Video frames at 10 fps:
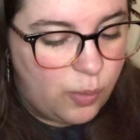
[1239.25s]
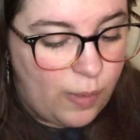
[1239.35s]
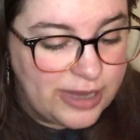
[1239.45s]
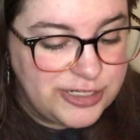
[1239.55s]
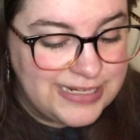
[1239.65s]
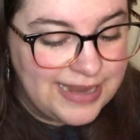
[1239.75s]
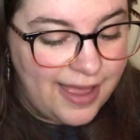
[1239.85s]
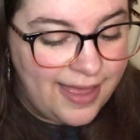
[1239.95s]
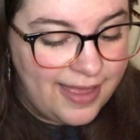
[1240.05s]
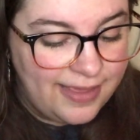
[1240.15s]

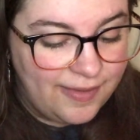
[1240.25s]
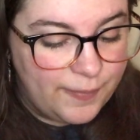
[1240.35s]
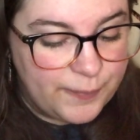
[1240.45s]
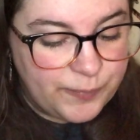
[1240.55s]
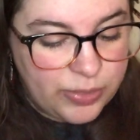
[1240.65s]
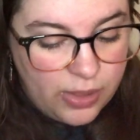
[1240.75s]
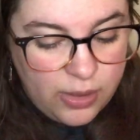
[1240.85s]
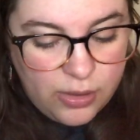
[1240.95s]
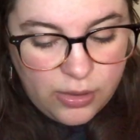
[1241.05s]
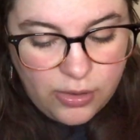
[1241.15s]
YGI,
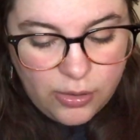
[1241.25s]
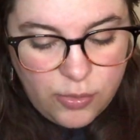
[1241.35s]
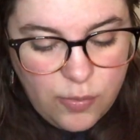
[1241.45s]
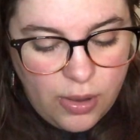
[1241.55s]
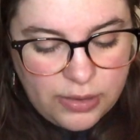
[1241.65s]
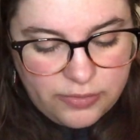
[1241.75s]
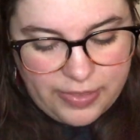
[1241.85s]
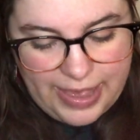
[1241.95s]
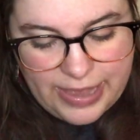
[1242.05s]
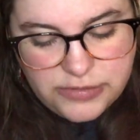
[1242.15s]
who under
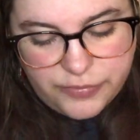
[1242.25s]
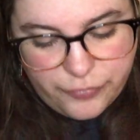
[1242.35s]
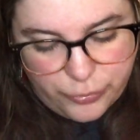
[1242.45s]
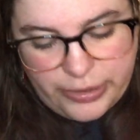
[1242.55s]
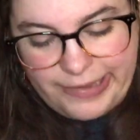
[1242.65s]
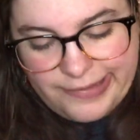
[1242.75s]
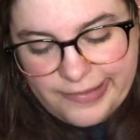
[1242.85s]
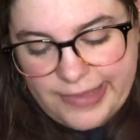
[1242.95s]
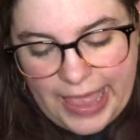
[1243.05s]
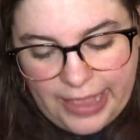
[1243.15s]
the age of 40
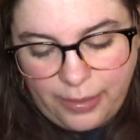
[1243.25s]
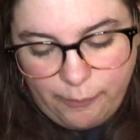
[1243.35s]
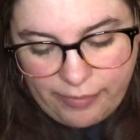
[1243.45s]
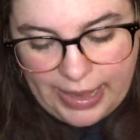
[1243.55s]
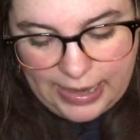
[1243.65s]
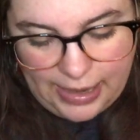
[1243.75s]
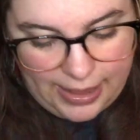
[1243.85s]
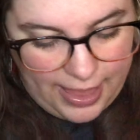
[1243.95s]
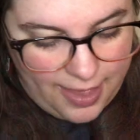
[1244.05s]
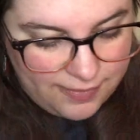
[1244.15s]
says can't complain,
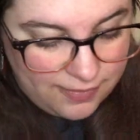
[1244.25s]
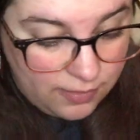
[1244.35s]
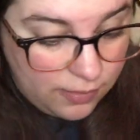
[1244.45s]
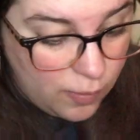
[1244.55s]
I ask.